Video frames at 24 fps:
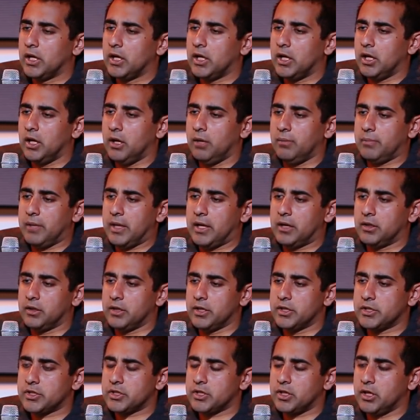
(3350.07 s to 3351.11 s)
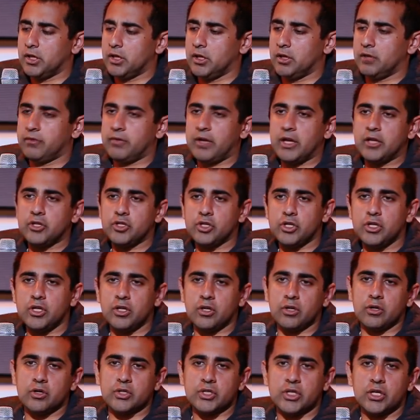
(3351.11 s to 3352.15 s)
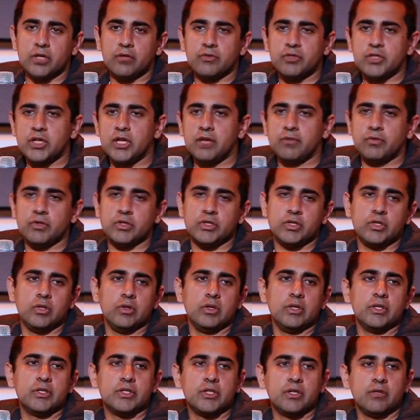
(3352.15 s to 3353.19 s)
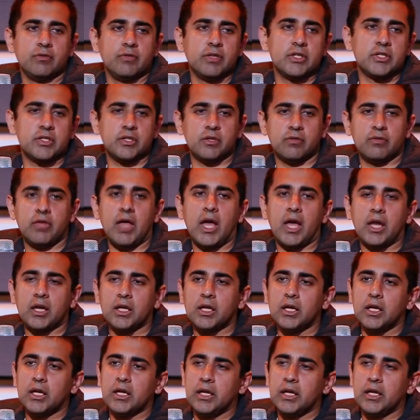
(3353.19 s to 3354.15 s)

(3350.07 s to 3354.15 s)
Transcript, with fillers: and a list of engineers, and of Stanford students, and of this and of that.